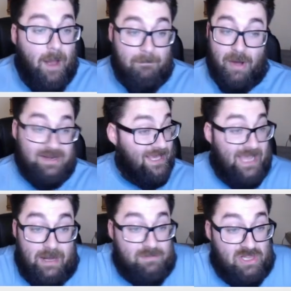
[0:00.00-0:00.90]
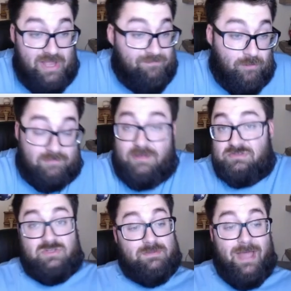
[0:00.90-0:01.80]
But they get him in the late fourth round,
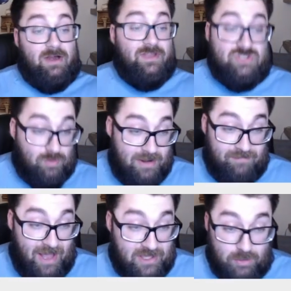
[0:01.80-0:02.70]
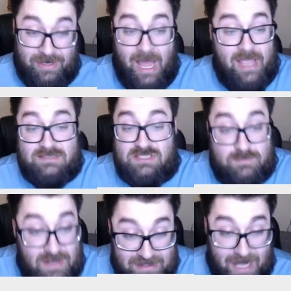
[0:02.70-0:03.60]
so it doesn't matter. That's great value. Anais
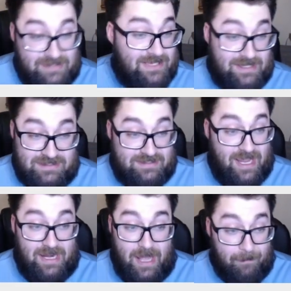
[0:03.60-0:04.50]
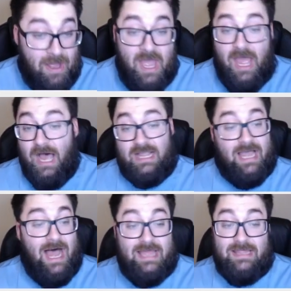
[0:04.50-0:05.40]
Smith out of Texas A&M, a
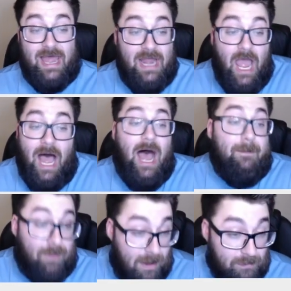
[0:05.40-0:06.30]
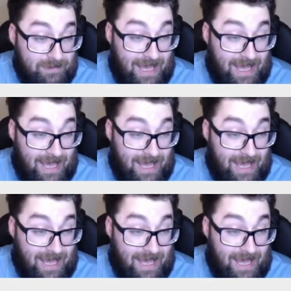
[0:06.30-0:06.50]
guy that I probably